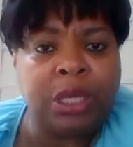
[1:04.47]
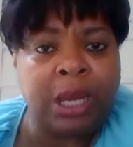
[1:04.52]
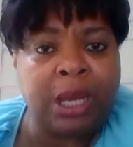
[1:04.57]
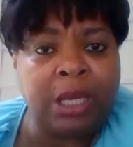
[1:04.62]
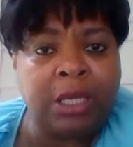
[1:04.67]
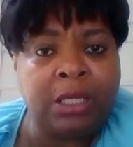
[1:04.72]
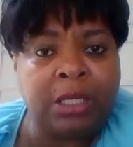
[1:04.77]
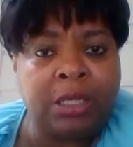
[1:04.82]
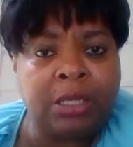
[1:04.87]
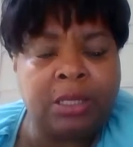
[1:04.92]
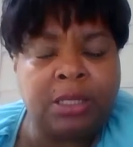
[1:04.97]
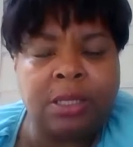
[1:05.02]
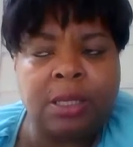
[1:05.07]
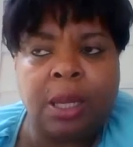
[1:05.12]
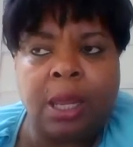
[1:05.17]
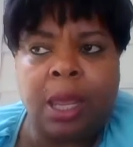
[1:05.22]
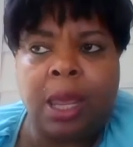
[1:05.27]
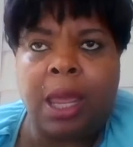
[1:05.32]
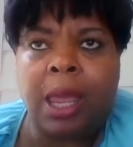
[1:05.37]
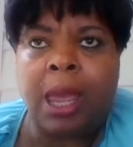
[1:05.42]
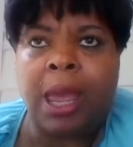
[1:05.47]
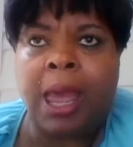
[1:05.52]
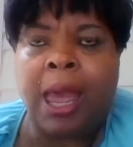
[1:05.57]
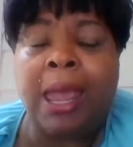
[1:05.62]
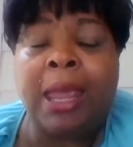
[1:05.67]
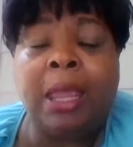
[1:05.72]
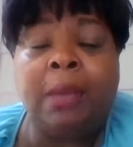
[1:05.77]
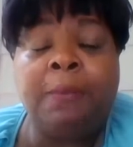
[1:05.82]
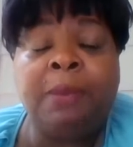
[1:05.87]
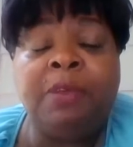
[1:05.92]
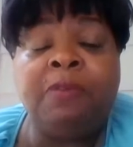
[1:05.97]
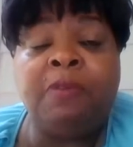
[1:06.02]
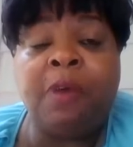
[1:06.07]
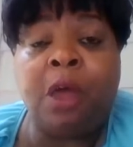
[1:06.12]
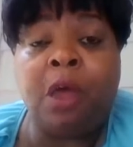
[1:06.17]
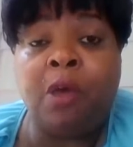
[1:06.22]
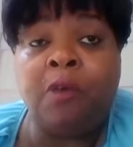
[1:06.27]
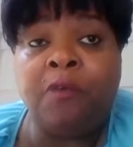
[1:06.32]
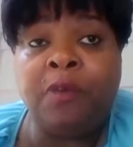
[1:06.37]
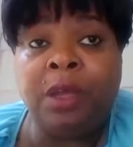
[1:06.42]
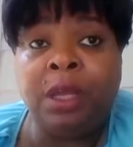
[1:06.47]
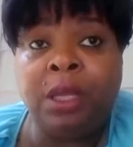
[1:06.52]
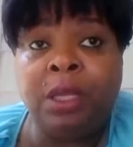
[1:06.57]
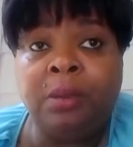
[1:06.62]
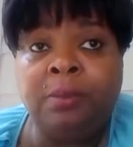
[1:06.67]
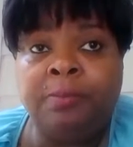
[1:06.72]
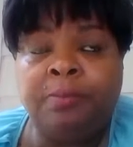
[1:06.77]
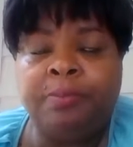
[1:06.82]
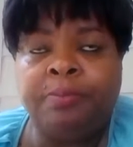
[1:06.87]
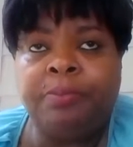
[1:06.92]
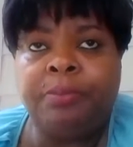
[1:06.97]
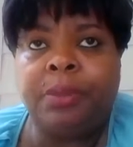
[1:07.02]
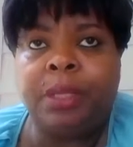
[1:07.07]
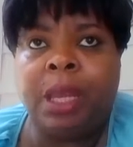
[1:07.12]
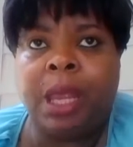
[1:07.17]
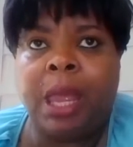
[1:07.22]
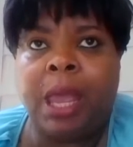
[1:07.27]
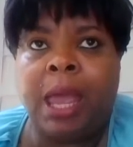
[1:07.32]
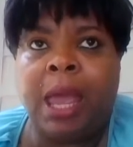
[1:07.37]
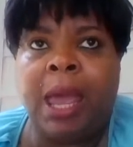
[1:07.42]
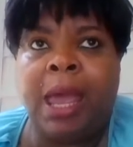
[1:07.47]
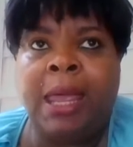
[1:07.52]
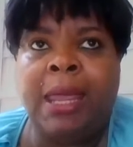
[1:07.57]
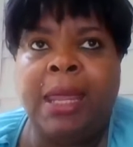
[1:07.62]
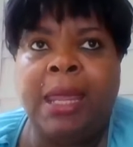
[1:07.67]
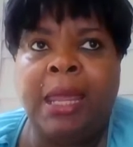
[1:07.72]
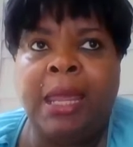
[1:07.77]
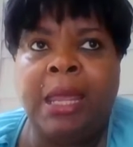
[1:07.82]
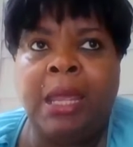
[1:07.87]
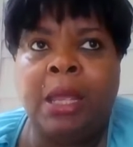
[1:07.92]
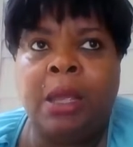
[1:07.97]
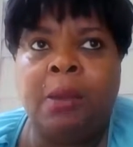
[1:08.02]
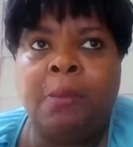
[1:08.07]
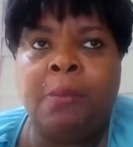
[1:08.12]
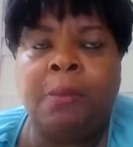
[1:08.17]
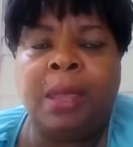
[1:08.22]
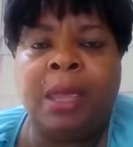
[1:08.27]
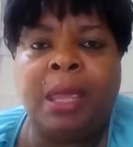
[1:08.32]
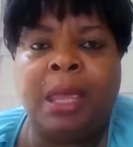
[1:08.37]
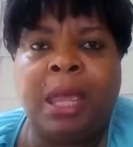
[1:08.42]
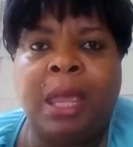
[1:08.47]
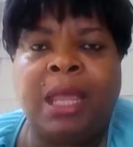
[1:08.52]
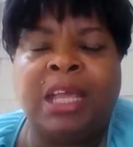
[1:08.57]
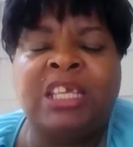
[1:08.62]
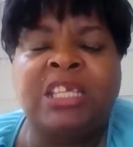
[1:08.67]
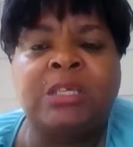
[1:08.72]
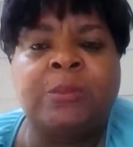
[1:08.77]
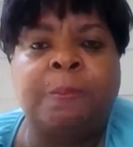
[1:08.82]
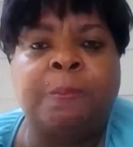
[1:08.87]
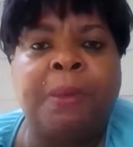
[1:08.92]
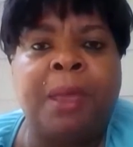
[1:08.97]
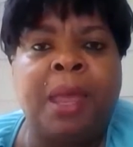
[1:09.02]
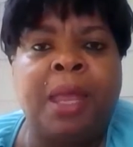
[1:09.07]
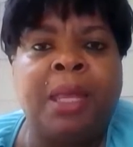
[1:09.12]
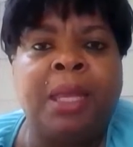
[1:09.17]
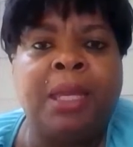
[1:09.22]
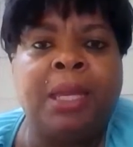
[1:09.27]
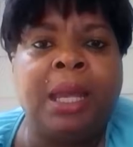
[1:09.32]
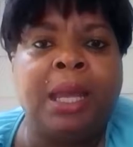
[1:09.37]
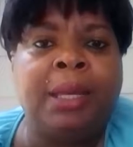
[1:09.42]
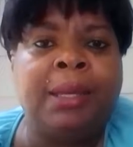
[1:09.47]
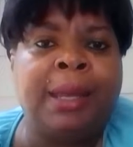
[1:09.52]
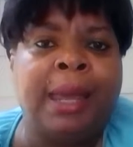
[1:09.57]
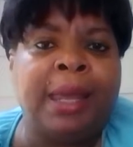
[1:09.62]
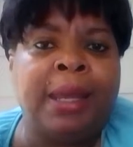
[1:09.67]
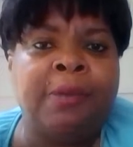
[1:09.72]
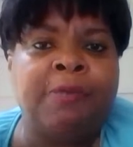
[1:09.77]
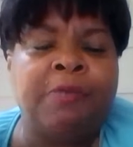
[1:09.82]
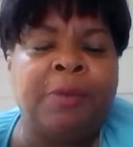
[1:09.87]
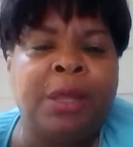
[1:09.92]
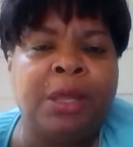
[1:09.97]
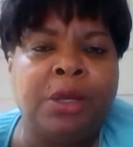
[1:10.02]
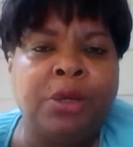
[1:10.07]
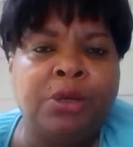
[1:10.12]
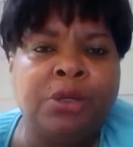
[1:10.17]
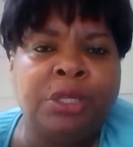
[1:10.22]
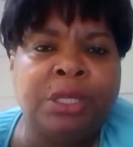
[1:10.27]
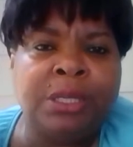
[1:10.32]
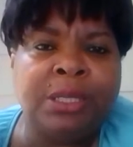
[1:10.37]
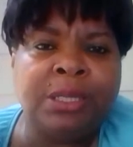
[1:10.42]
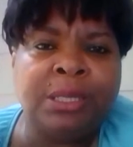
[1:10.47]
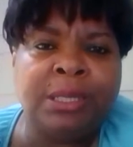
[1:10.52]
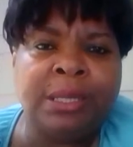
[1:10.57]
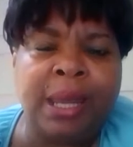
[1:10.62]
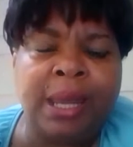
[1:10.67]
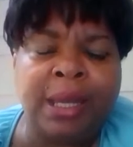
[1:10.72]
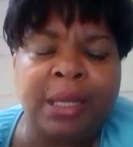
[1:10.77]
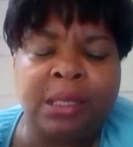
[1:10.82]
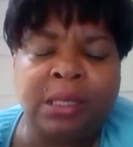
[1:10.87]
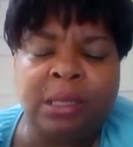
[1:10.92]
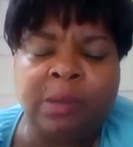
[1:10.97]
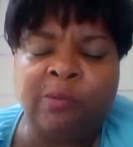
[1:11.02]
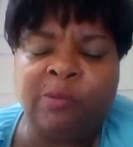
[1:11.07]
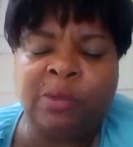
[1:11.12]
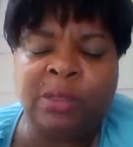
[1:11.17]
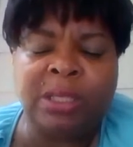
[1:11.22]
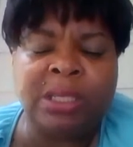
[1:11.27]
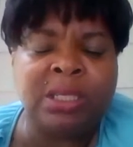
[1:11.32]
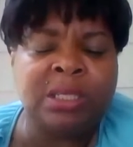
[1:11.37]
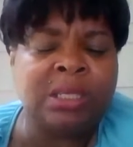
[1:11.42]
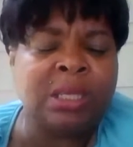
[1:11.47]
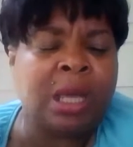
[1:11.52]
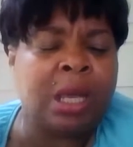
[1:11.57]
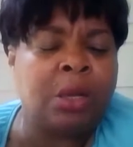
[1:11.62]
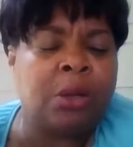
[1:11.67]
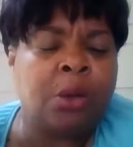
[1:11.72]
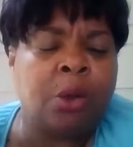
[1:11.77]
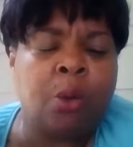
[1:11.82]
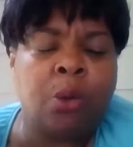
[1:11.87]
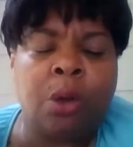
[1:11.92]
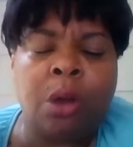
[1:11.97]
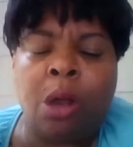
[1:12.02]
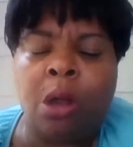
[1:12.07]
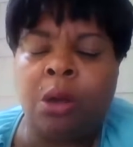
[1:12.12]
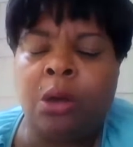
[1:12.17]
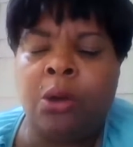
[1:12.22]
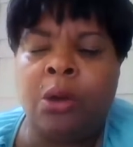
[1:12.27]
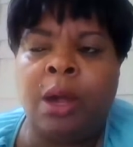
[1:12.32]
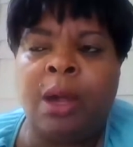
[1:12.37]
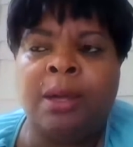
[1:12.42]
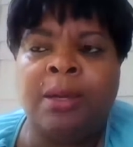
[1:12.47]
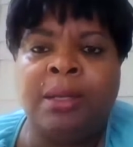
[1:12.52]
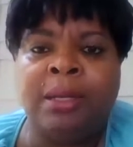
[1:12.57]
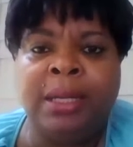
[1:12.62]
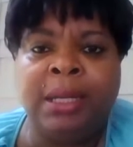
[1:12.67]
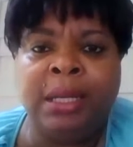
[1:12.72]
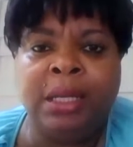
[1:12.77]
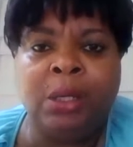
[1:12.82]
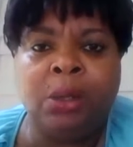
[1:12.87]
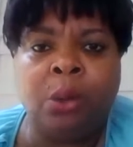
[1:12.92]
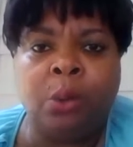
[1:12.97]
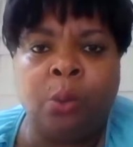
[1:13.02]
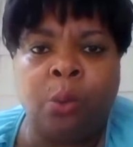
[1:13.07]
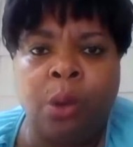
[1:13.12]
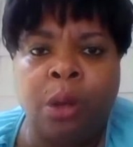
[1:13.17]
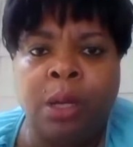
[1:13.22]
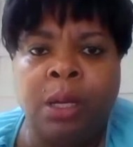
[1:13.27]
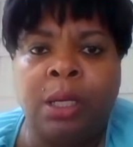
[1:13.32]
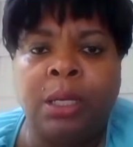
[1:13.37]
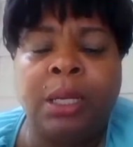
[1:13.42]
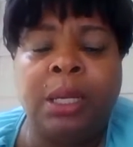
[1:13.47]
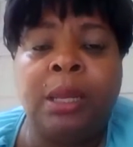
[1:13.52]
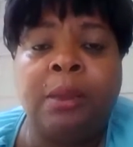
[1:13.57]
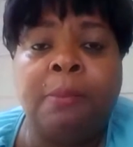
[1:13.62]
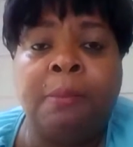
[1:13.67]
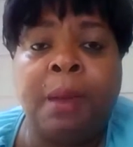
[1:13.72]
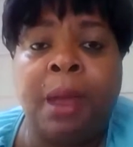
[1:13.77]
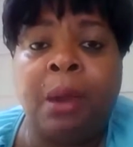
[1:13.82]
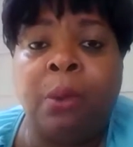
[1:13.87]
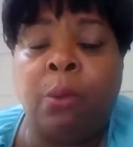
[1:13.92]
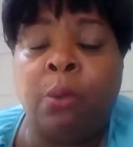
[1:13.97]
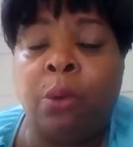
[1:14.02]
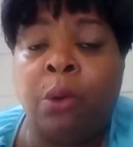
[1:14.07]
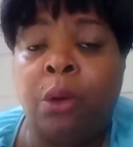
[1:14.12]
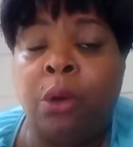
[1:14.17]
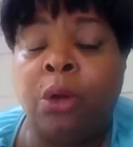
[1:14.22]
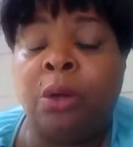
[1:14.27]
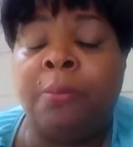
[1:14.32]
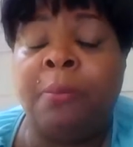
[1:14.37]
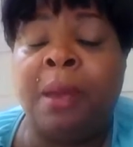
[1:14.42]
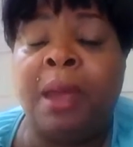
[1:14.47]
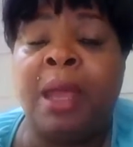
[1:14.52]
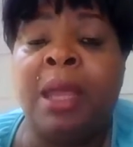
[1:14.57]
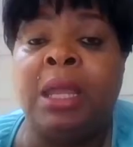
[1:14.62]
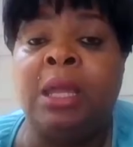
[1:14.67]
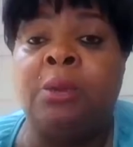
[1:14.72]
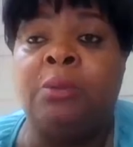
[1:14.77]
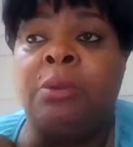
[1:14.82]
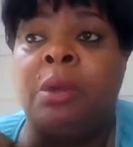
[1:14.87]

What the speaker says: changes. I am evolving. I am expelling a lot of energies and negativities that no longer are needed or wanted in my world, in my